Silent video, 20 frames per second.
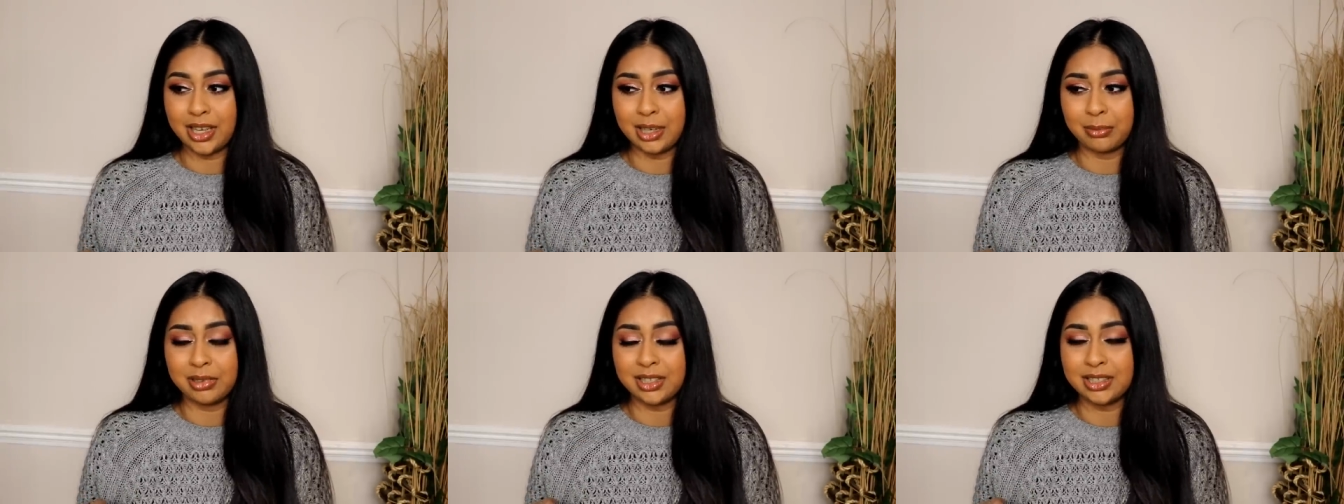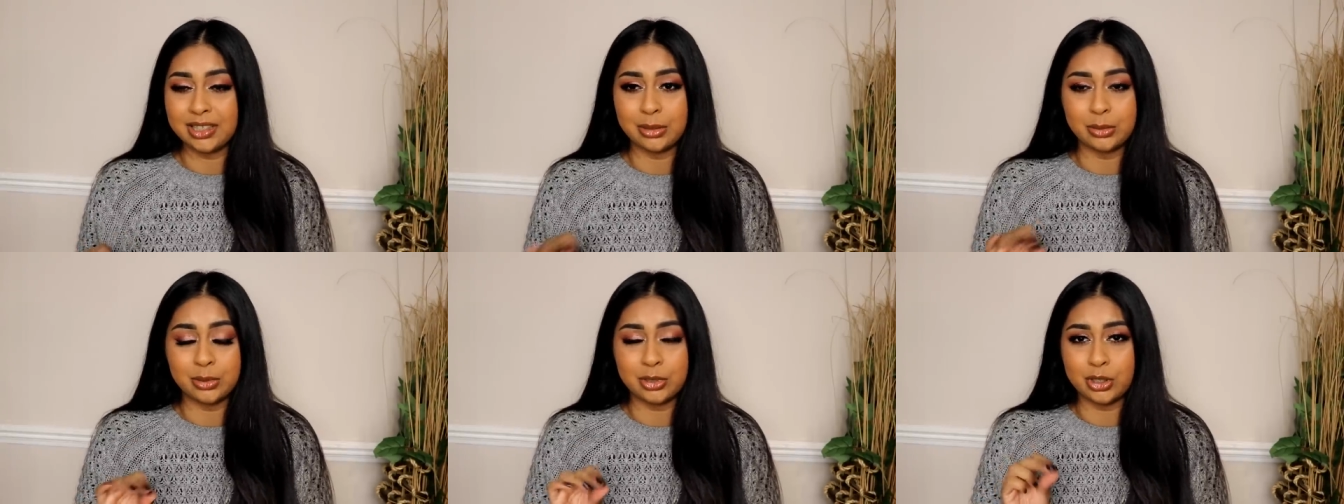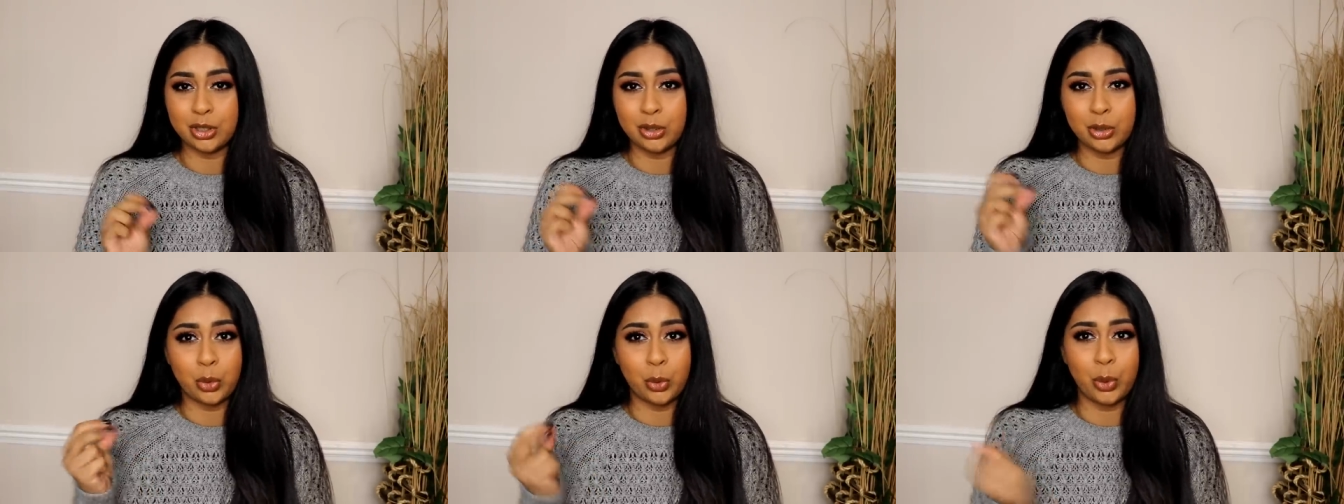and plus it was
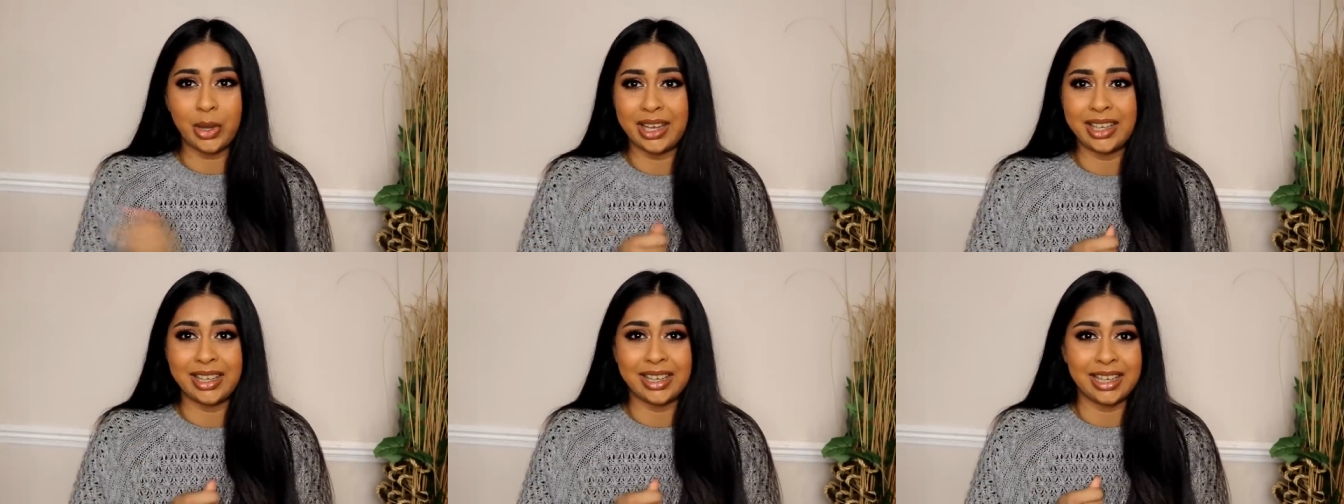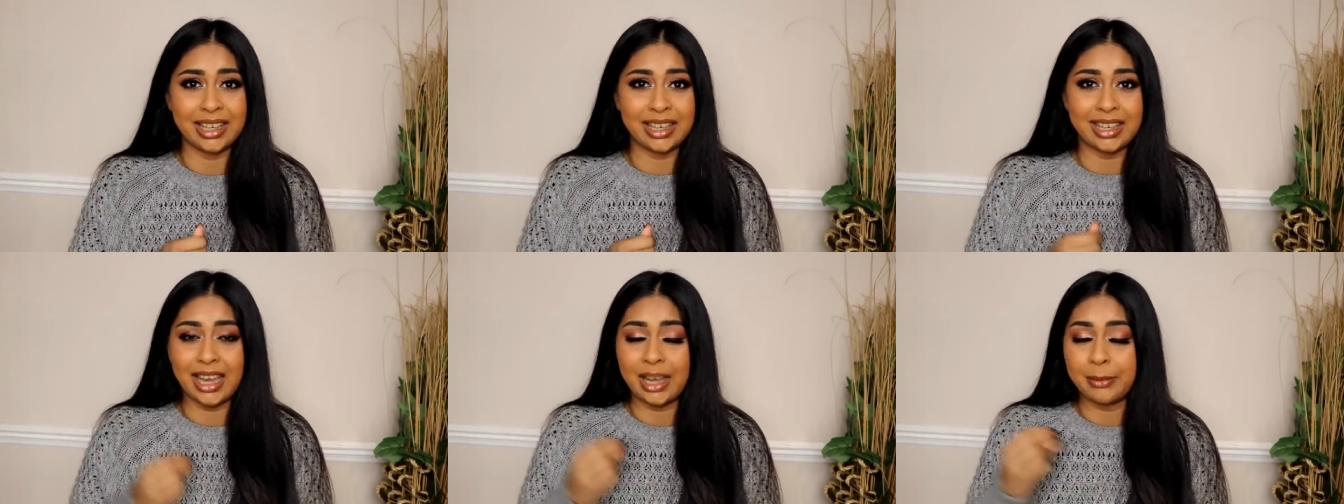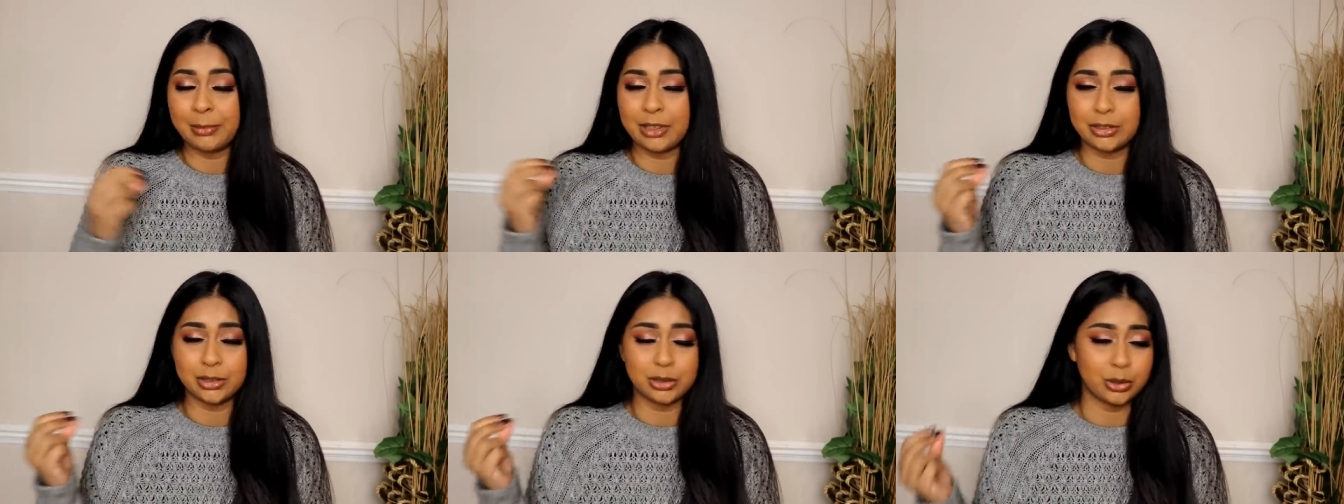so quick. It
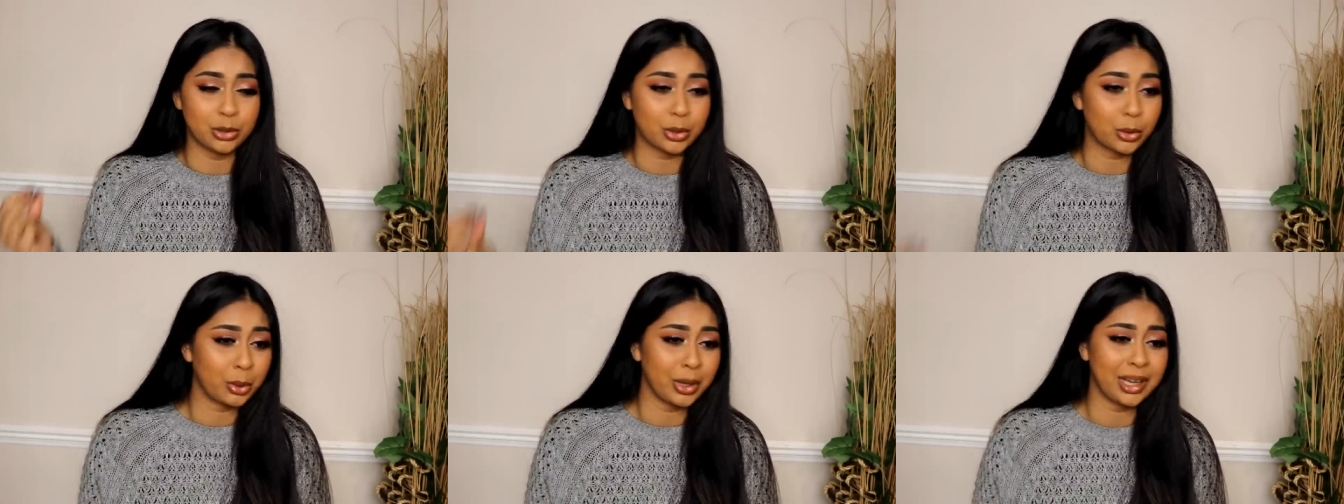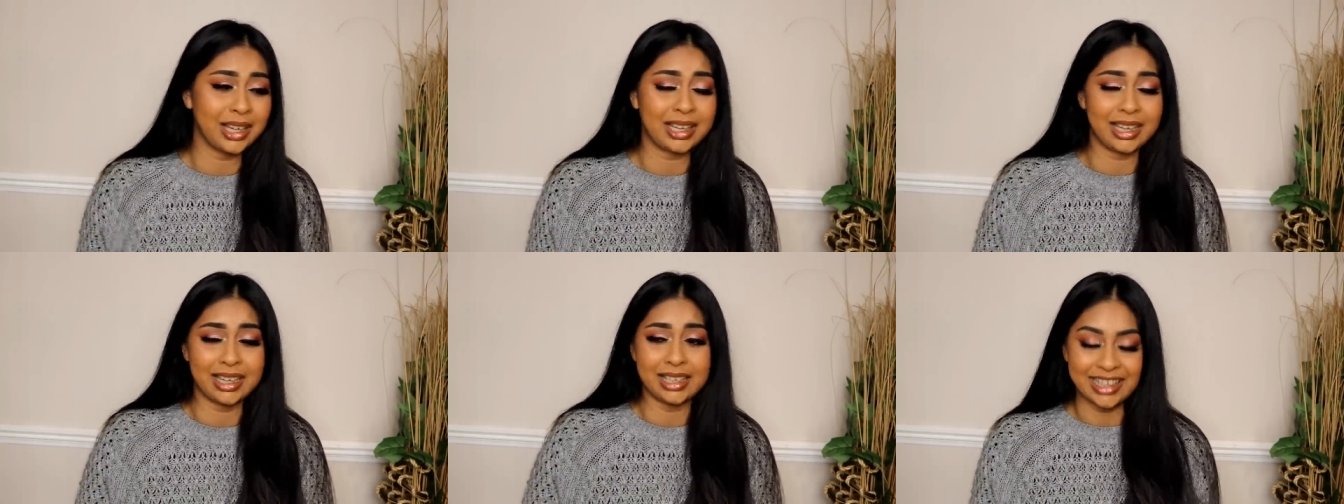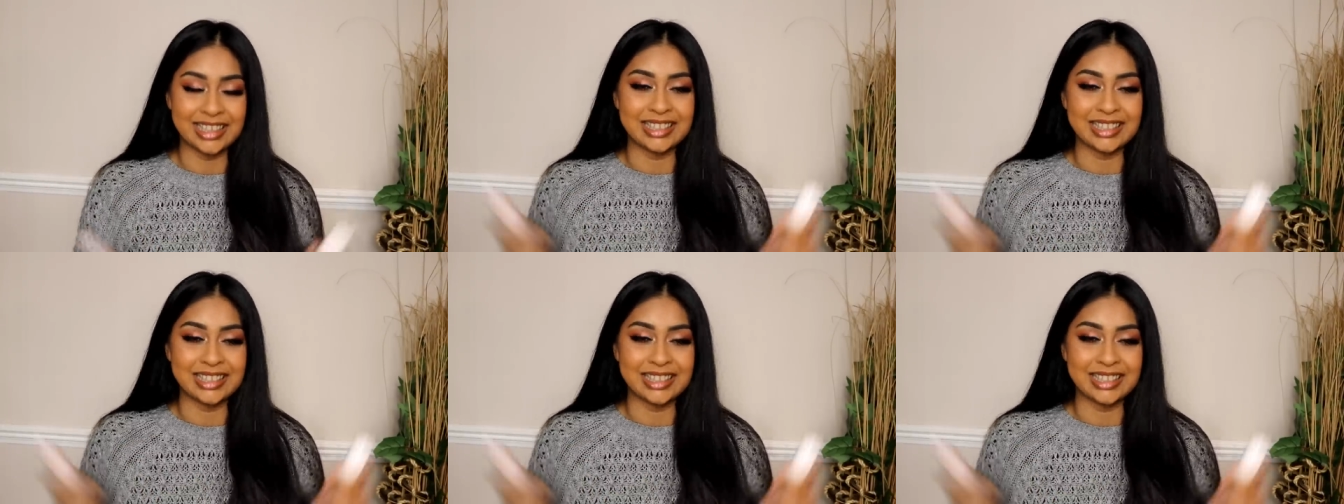came out so quick.